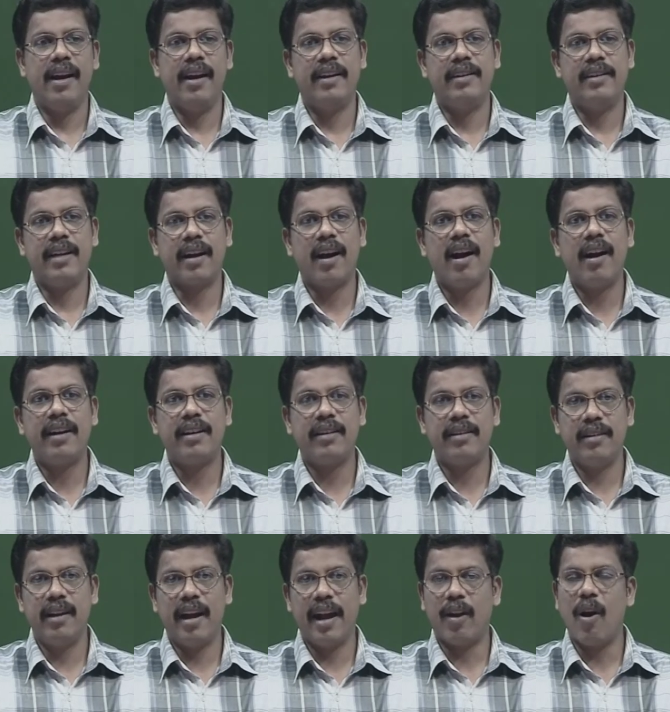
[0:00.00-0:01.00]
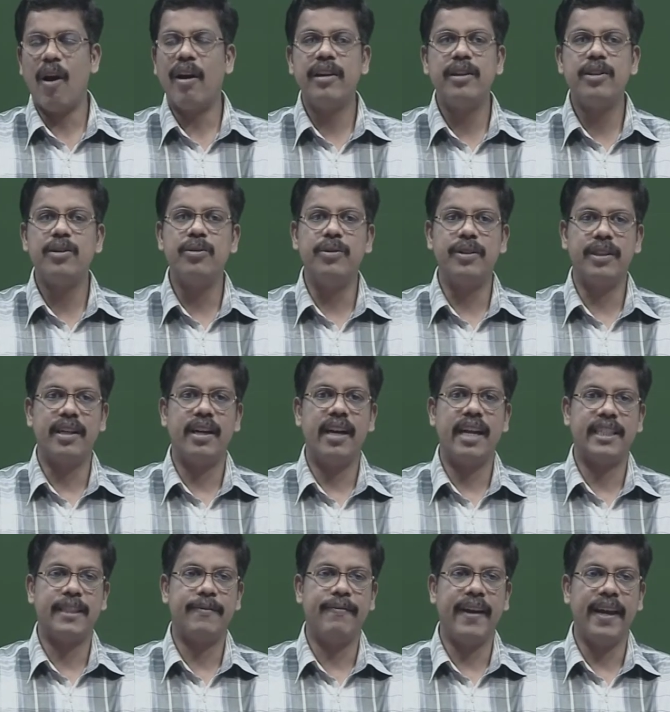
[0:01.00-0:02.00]
Descartes, according to Husserl,
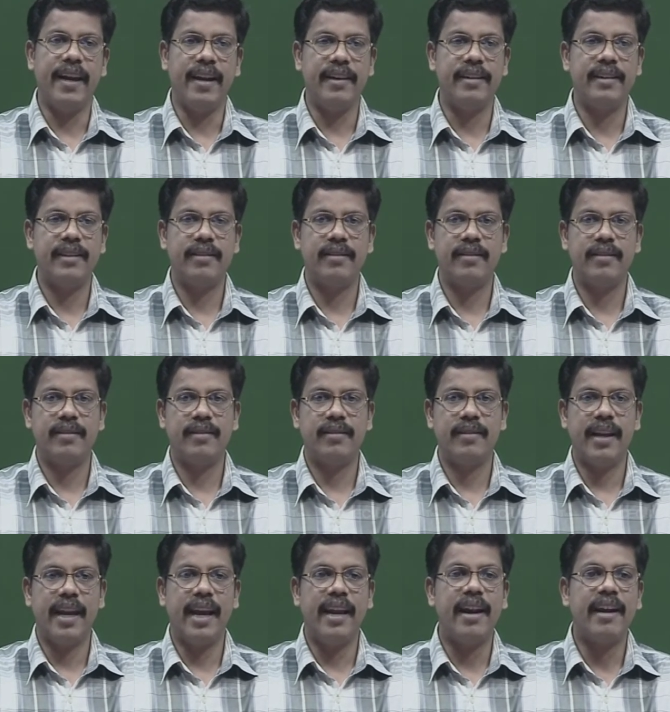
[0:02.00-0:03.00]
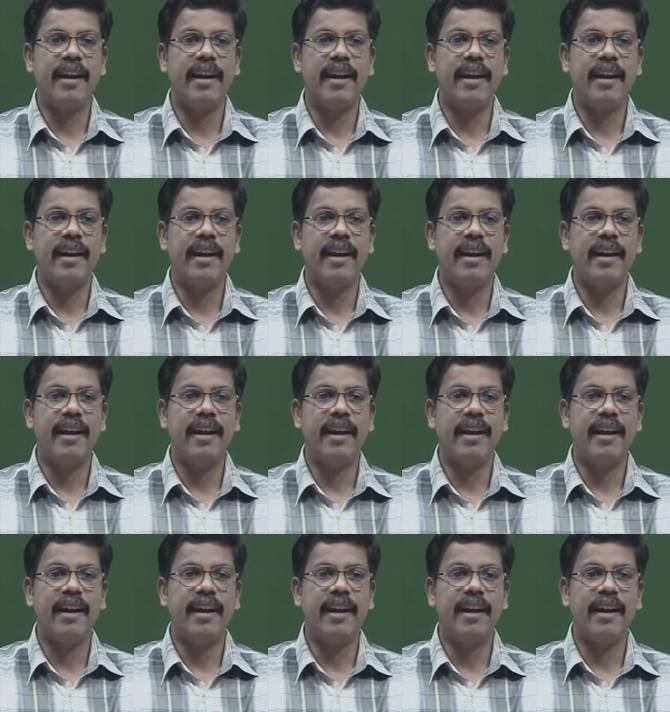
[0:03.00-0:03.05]
has failed in